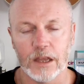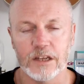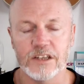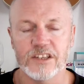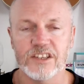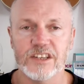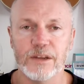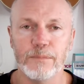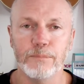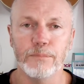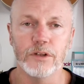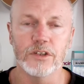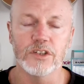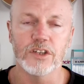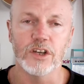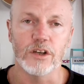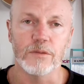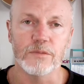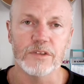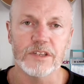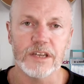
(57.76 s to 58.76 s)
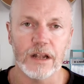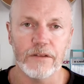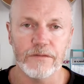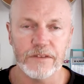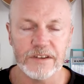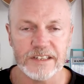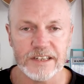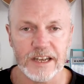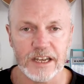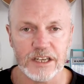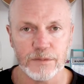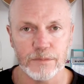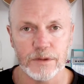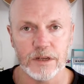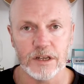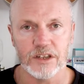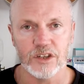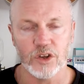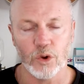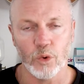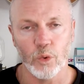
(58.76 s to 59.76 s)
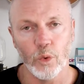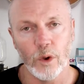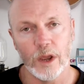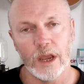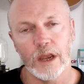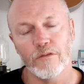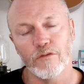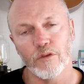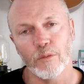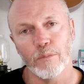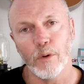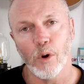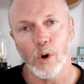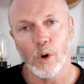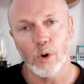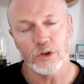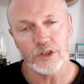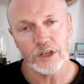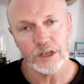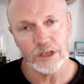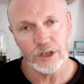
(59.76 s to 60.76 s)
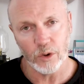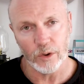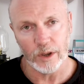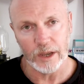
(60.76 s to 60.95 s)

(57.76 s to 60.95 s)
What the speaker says: In simple terms, self-assessment is a way of reporting your